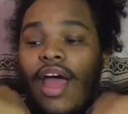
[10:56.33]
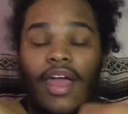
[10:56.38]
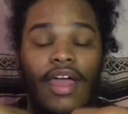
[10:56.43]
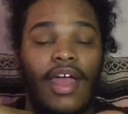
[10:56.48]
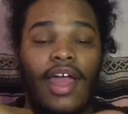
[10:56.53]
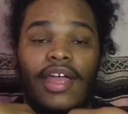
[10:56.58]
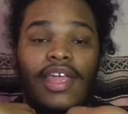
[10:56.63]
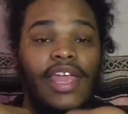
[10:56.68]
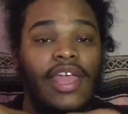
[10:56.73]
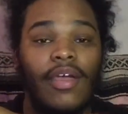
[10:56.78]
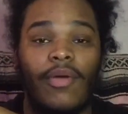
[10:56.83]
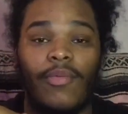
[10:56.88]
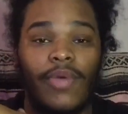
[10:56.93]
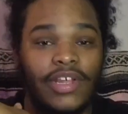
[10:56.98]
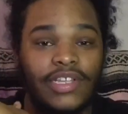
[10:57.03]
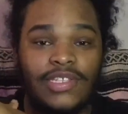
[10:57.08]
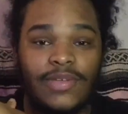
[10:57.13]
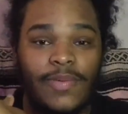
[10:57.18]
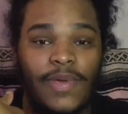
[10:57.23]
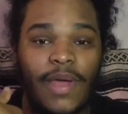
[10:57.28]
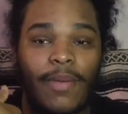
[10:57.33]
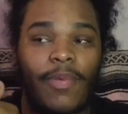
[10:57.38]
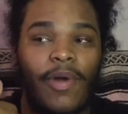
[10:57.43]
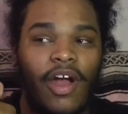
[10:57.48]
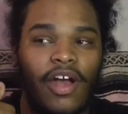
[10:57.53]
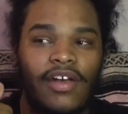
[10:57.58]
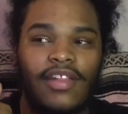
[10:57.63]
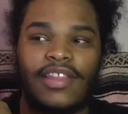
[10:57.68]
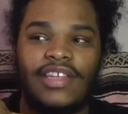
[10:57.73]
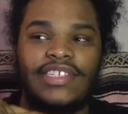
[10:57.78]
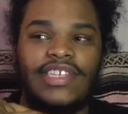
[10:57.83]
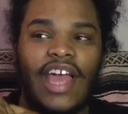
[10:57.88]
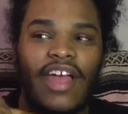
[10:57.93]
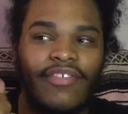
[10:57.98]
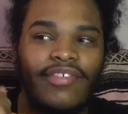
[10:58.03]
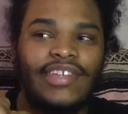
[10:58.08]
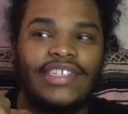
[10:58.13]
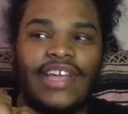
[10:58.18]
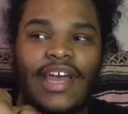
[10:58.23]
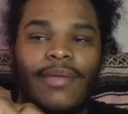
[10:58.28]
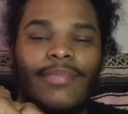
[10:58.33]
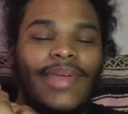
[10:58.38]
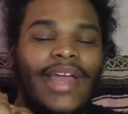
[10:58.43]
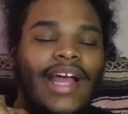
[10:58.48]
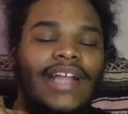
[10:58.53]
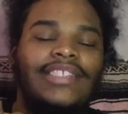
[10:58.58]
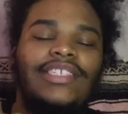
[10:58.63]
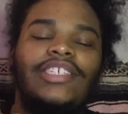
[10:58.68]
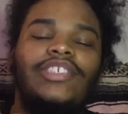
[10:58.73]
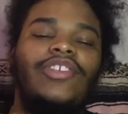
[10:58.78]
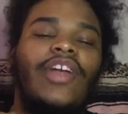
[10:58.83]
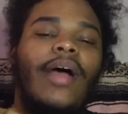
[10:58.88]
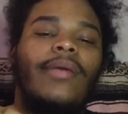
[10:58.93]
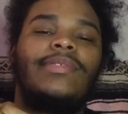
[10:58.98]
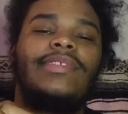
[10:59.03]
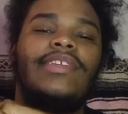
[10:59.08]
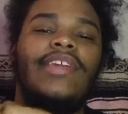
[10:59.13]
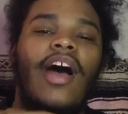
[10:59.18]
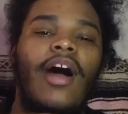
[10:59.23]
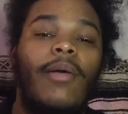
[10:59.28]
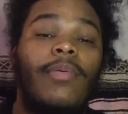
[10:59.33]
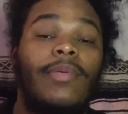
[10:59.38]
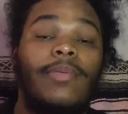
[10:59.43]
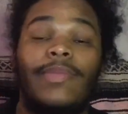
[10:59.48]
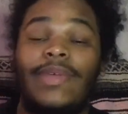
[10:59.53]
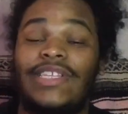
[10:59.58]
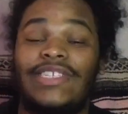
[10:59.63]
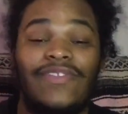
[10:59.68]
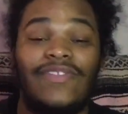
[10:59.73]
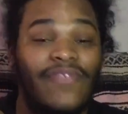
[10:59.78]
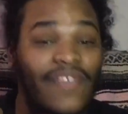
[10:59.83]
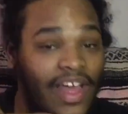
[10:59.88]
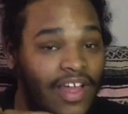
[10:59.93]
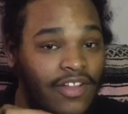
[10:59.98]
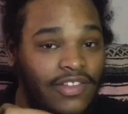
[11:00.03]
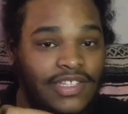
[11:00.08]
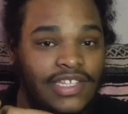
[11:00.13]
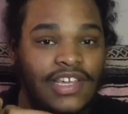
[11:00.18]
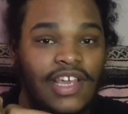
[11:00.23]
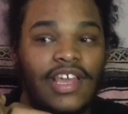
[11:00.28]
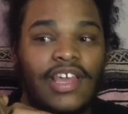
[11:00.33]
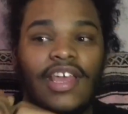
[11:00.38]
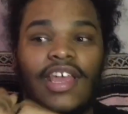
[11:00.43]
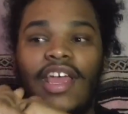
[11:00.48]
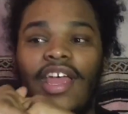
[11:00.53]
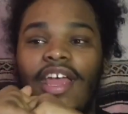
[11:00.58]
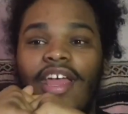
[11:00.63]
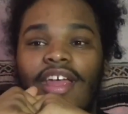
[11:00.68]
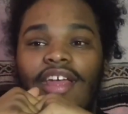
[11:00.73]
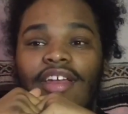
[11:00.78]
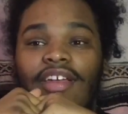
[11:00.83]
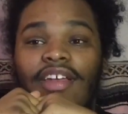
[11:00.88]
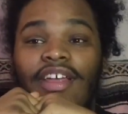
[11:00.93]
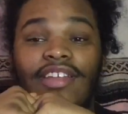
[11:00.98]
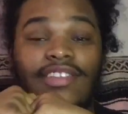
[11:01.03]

I can't wait to be a part of this. Every time Beyonce drops an album, it's felt, and